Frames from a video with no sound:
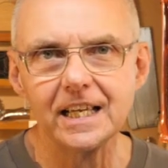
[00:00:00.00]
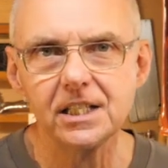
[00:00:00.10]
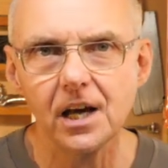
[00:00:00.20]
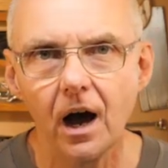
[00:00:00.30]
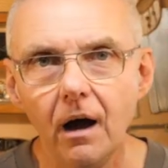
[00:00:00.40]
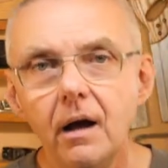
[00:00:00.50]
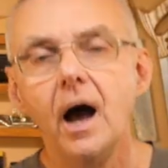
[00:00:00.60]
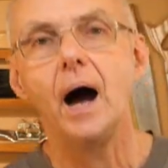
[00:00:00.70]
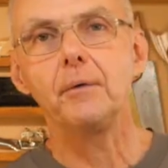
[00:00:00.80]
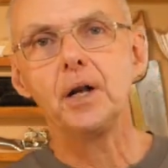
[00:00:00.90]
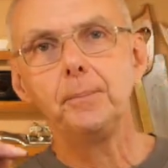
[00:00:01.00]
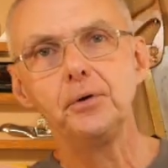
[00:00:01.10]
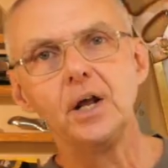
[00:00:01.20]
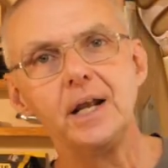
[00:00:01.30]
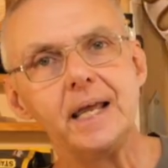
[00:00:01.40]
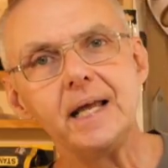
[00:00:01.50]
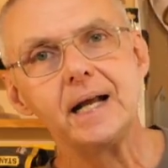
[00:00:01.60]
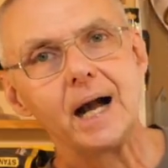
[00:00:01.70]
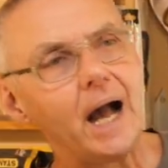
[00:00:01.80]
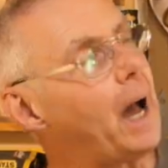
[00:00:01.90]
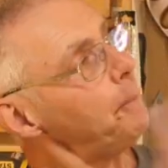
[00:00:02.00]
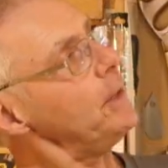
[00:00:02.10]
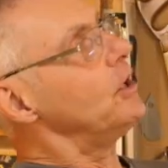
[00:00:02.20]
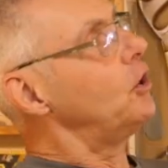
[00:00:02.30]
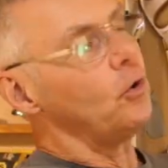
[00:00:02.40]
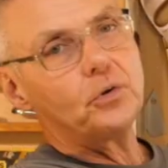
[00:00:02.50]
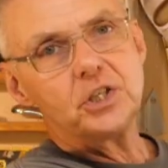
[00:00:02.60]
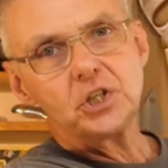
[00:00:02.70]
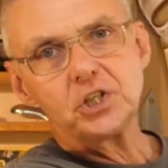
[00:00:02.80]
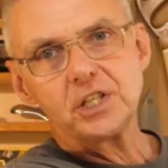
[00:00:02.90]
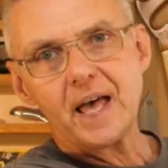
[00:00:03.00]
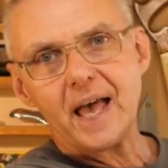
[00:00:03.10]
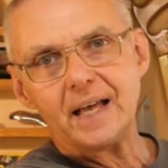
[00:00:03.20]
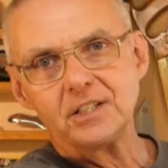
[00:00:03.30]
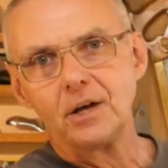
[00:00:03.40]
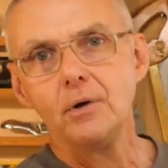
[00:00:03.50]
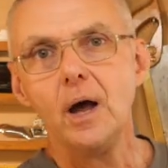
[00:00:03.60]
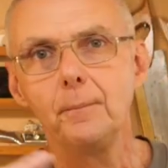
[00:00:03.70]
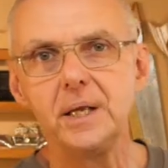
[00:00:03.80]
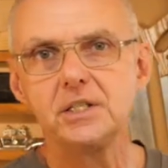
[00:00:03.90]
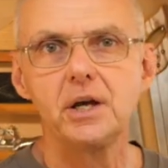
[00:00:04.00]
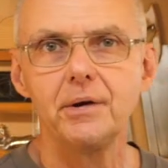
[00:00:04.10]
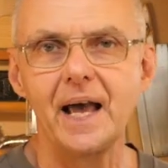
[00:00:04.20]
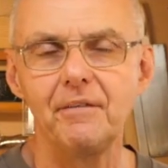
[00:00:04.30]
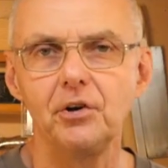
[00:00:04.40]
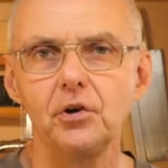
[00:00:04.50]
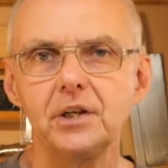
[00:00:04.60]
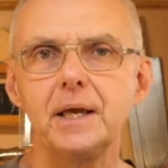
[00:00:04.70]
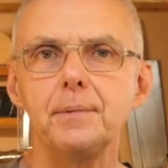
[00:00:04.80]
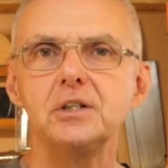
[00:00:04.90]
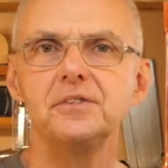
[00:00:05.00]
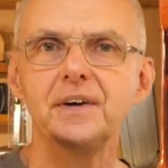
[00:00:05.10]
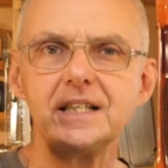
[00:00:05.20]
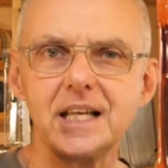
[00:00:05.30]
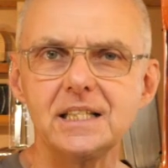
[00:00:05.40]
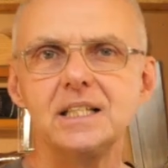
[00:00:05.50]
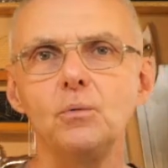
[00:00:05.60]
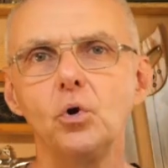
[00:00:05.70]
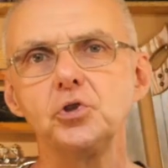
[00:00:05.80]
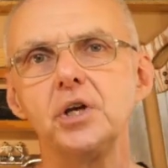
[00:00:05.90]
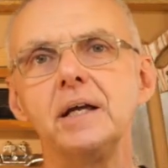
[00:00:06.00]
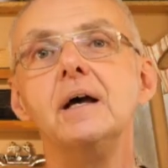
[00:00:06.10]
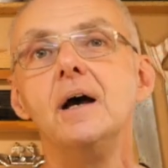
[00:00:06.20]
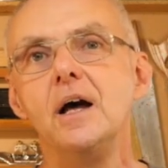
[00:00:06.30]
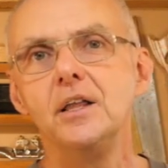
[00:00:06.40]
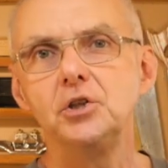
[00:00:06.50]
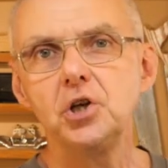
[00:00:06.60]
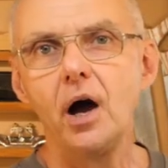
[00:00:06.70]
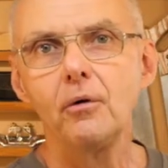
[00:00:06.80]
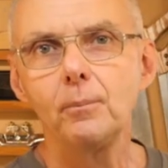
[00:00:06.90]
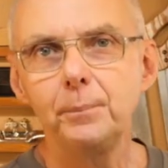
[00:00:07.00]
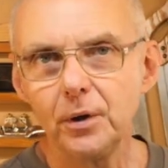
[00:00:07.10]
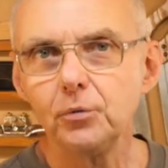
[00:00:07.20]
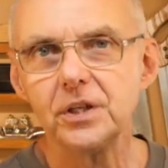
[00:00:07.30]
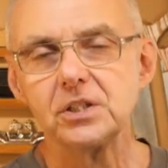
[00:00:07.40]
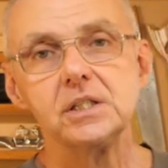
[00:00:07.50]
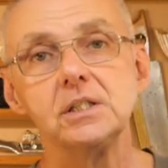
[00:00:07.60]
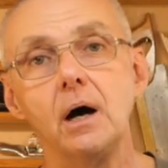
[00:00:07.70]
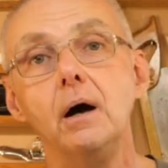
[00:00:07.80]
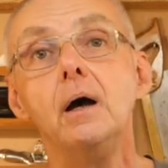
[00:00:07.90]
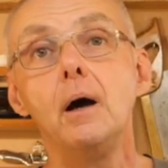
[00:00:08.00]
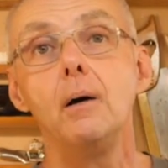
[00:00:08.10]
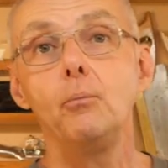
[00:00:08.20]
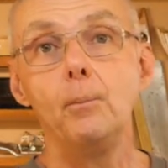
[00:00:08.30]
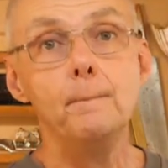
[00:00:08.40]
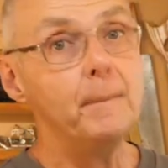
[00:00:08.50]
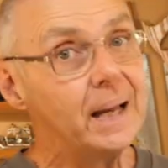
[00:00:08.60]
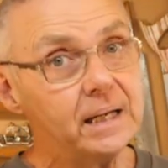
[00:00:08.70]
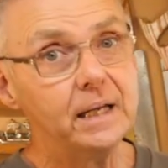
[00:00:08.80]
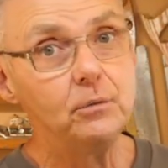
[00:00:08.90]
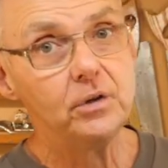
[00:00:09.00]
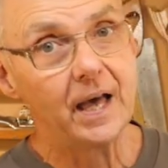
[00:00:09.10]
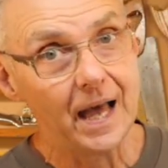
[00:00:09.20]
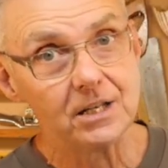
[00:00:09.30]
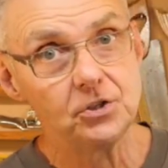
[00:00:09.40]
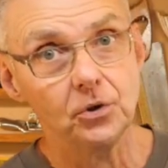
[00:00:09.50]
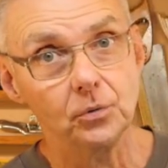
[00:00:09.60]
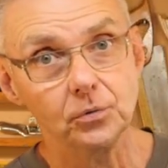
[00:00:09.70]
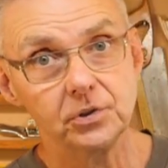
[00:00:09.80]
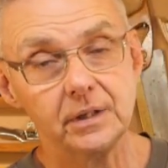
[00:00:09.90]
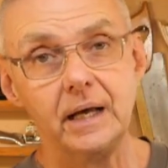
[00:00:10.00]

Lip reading: guitar. I'm going to put a link up in the corner just there, so please go and have a look at it, because it's fantastic watching the child build this guitar, mainly with hand tools.